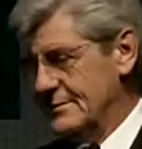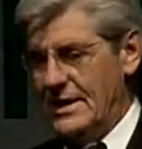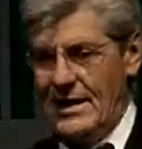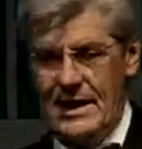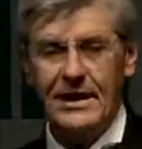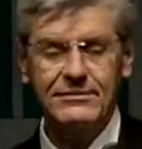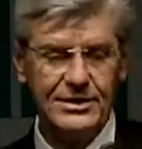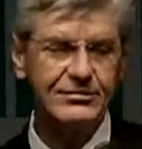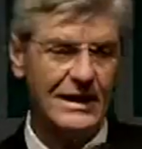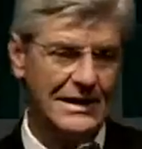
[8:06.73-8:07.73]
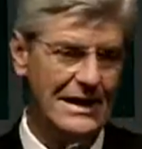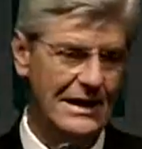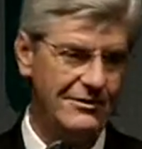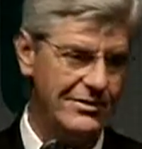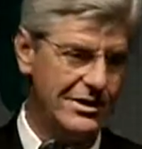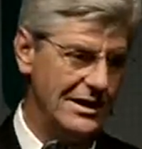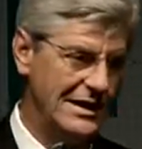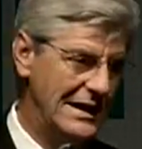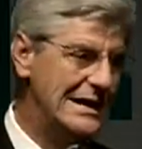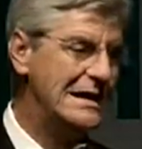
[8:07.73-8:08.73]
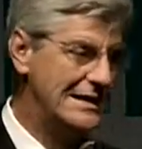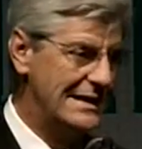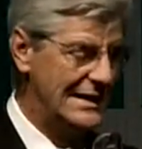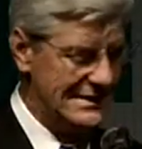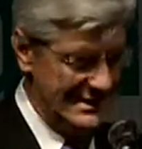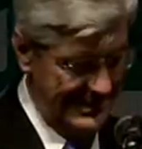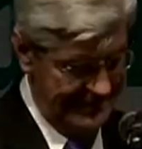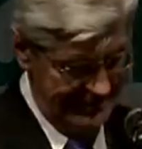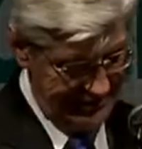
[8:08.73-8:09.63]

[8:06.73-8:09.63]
I've just found out if you're going to get anything done,